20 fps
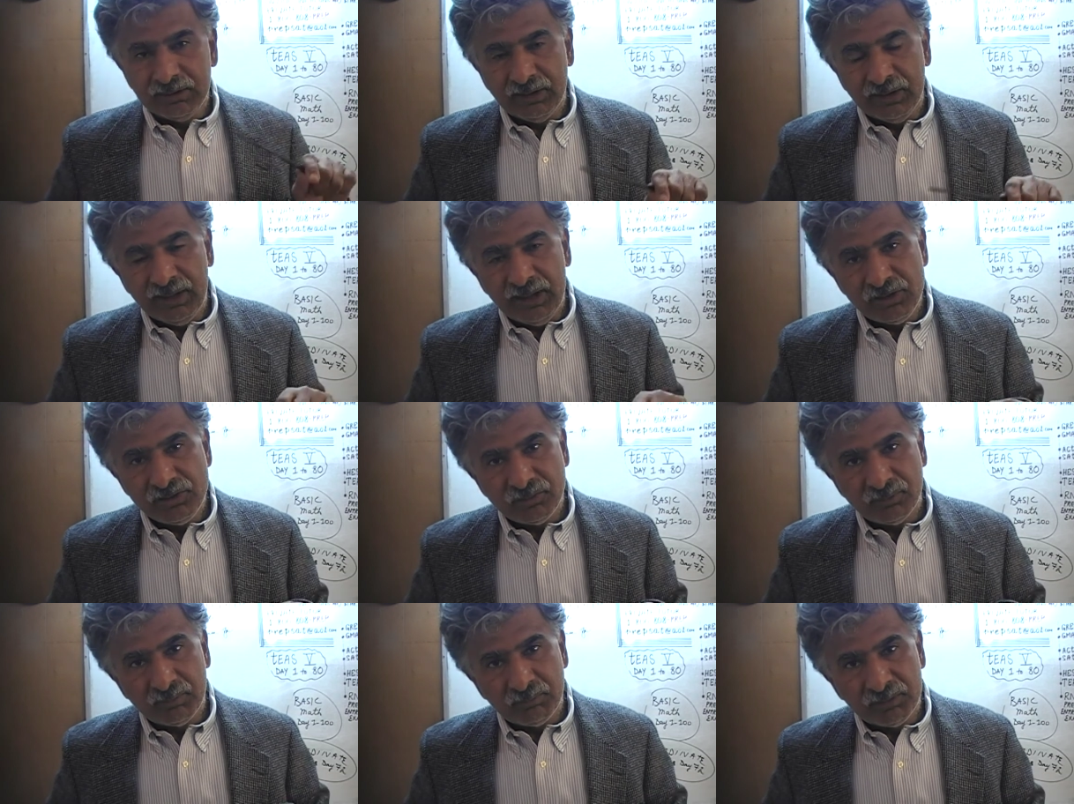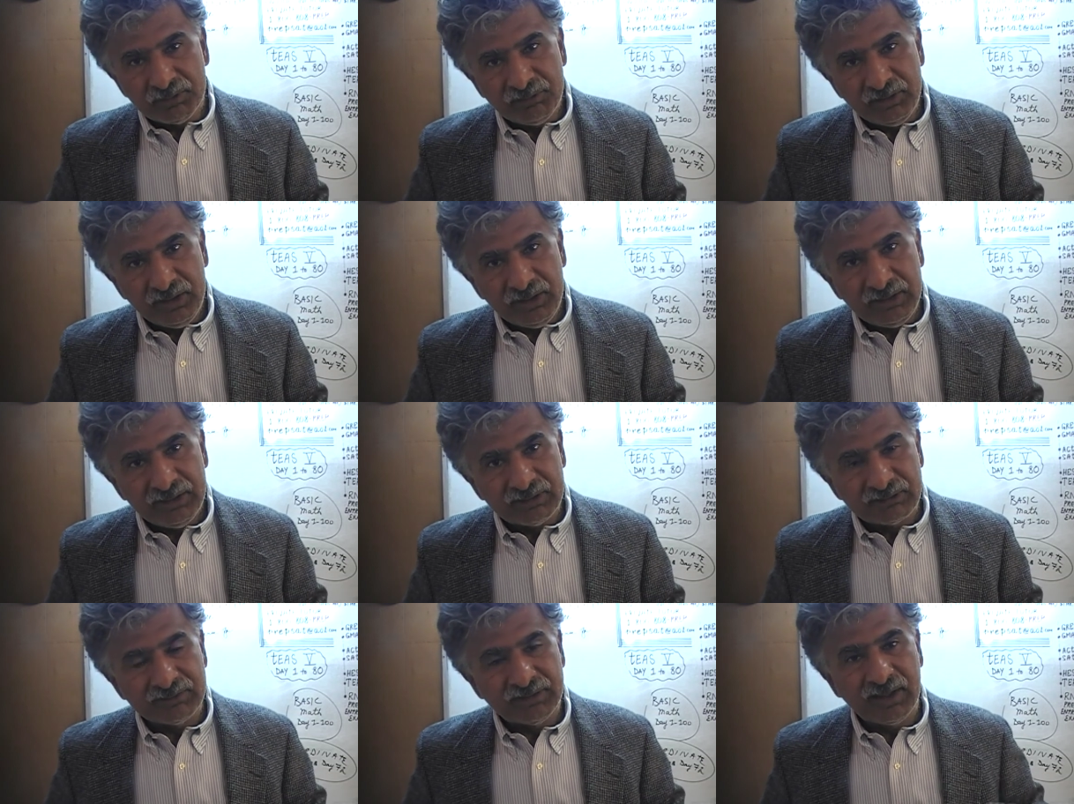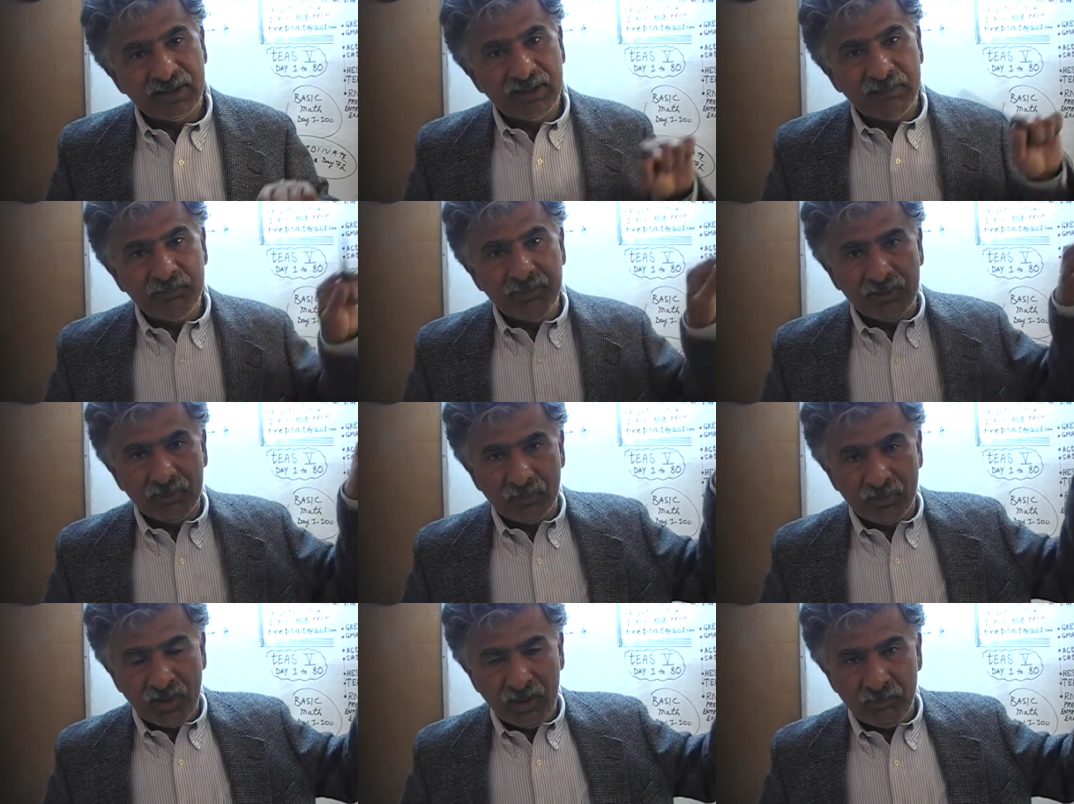age of the machine does not
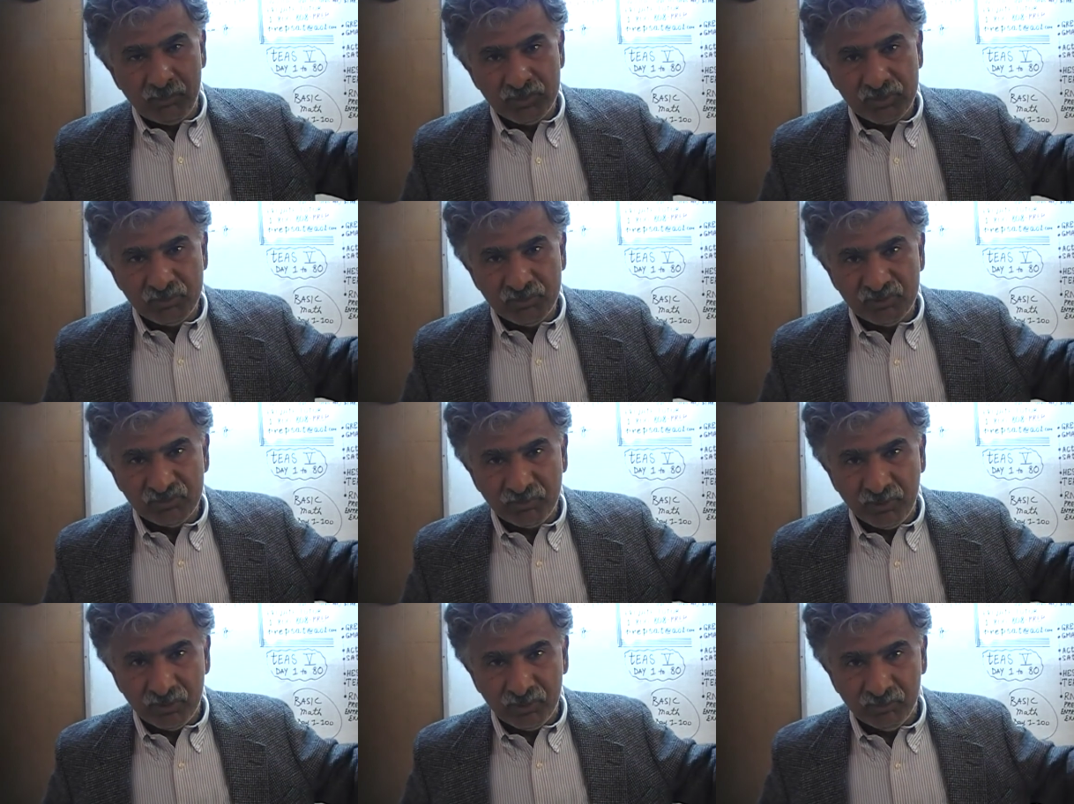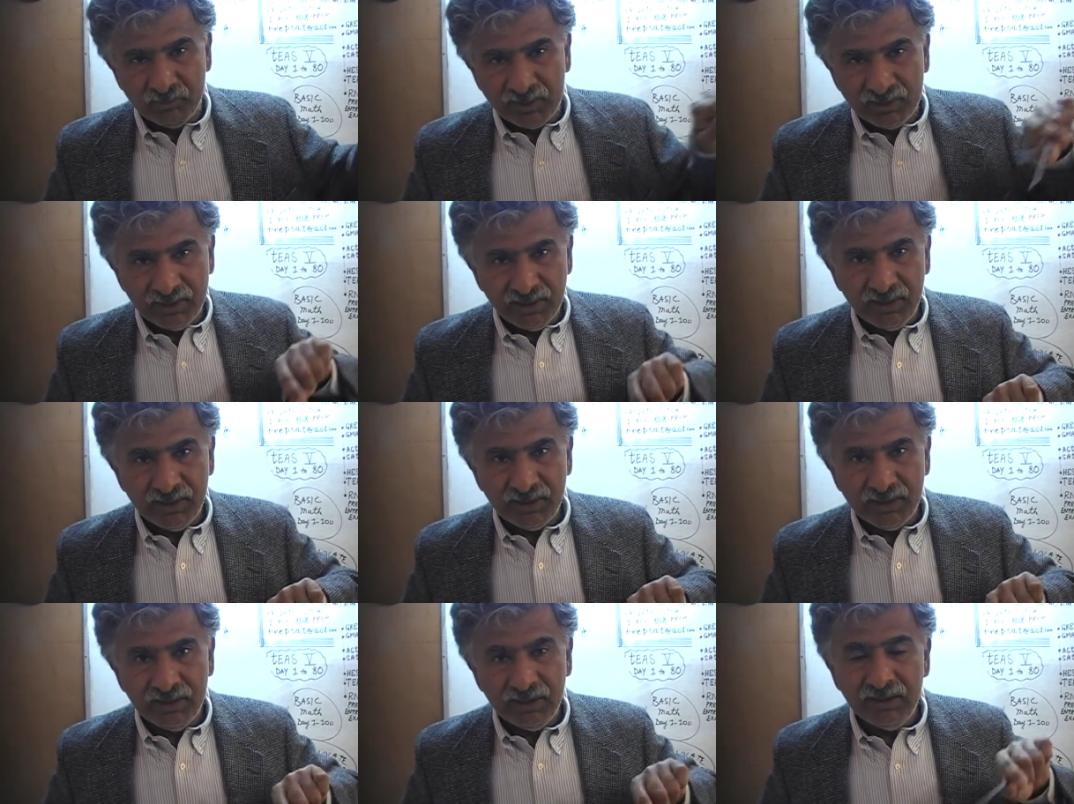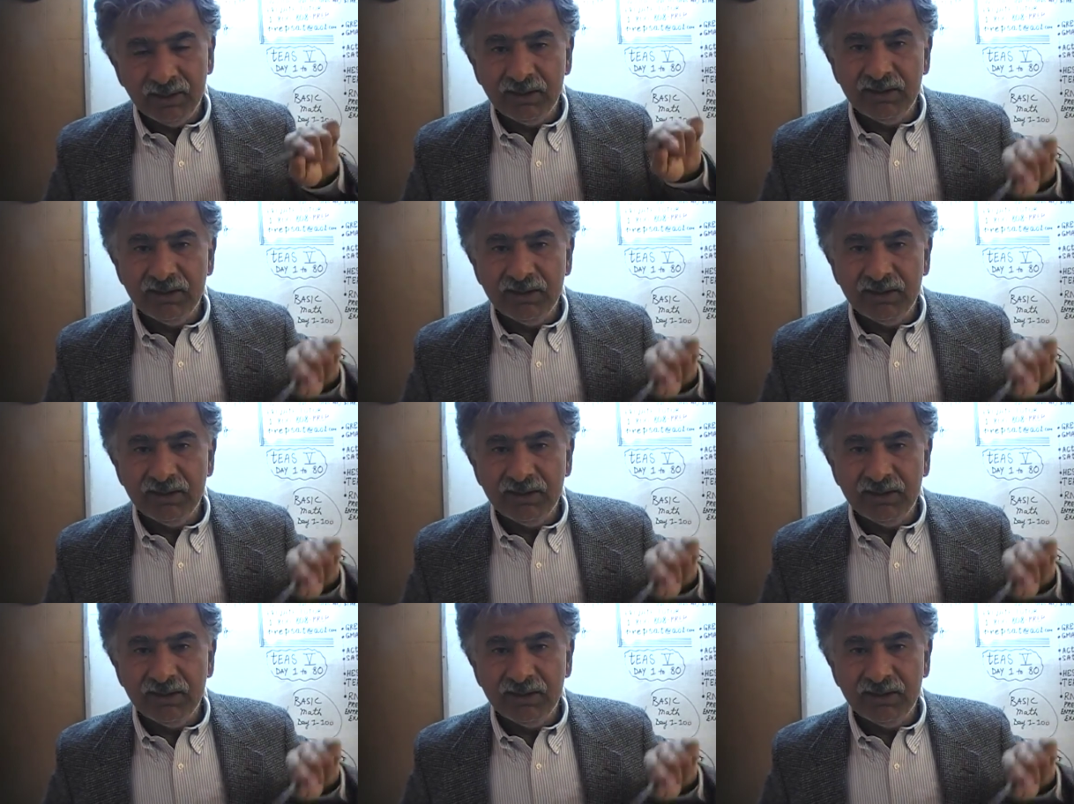depend on how much we spend to maintain it.